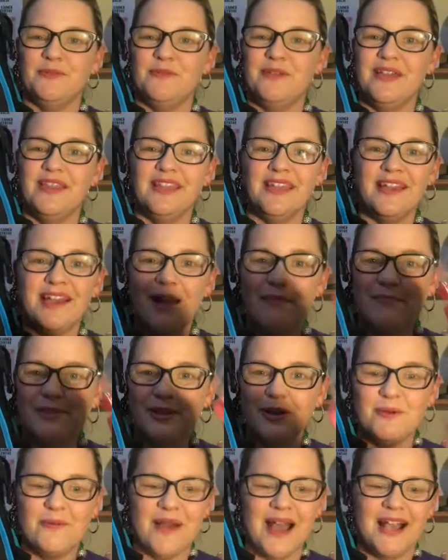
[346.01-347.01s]
with a
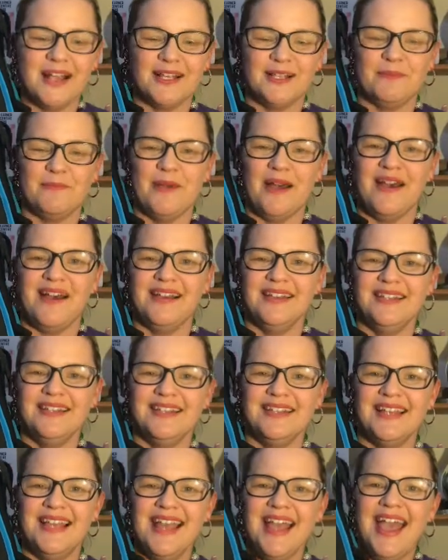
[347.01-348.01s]
couple of wax
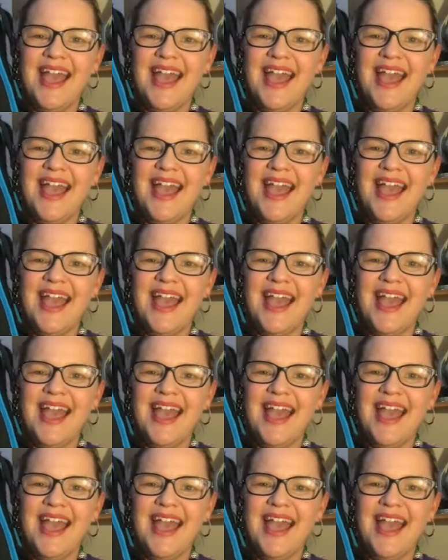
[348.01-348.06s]
bars